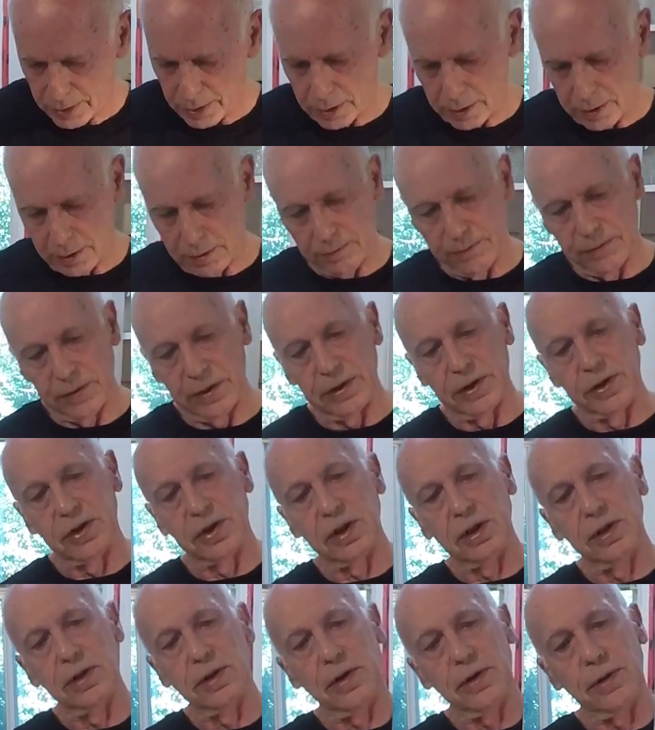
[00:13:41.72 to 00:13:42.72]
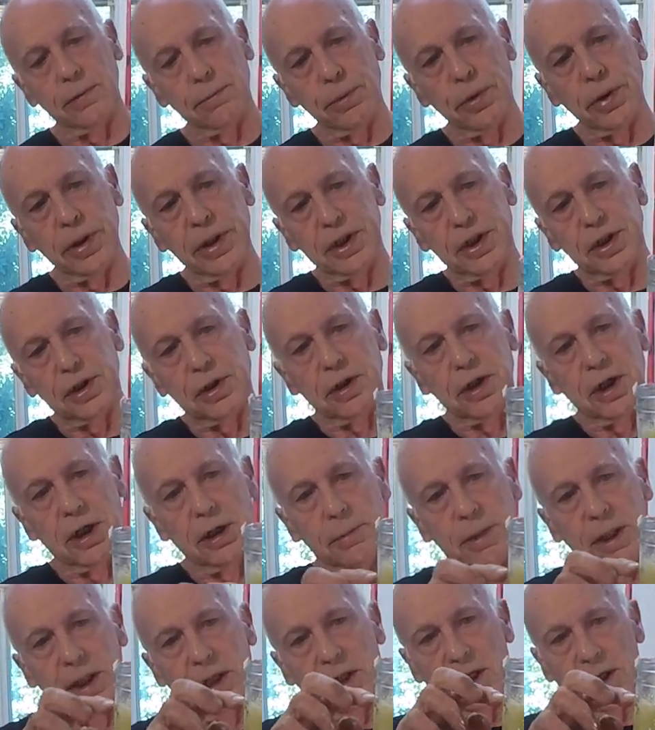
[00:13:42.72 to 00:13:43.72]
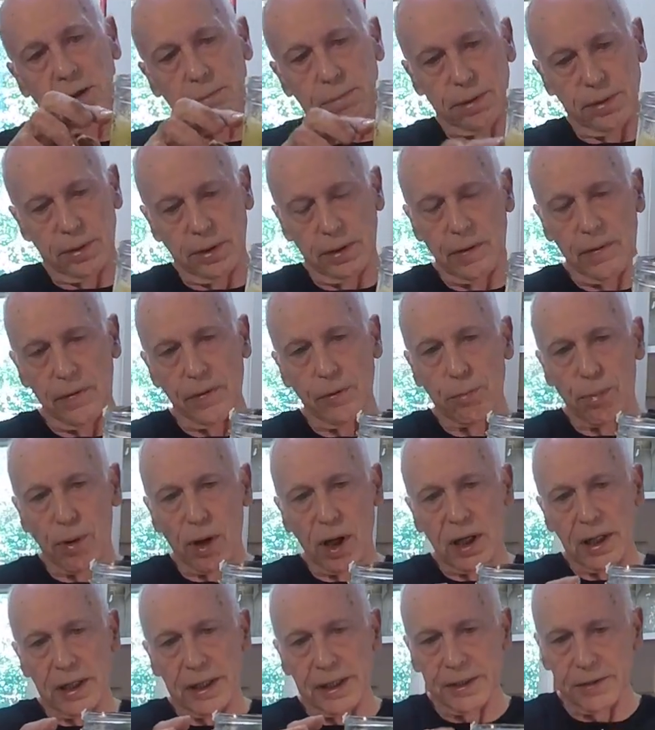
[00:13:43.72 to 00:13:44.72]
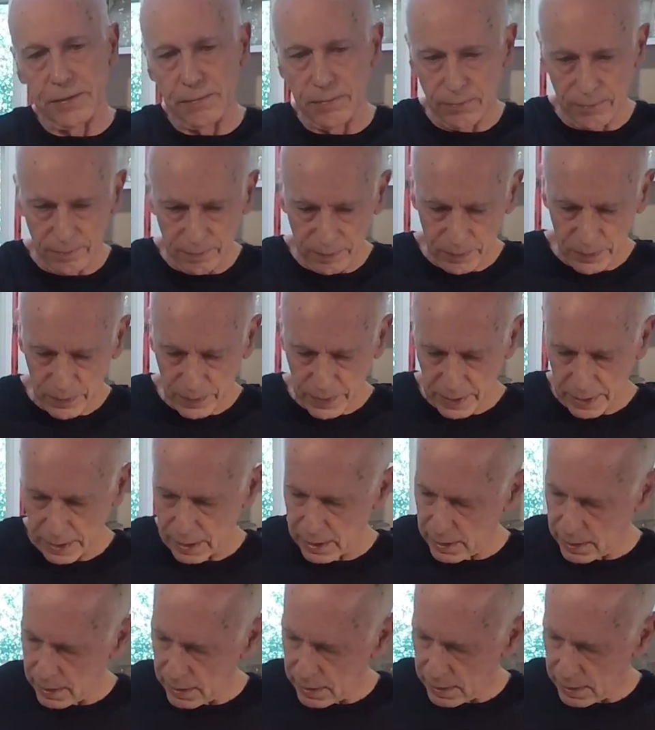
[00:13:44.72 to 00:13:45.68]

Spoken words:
Now if you can see all the moisture coming up, the brine, a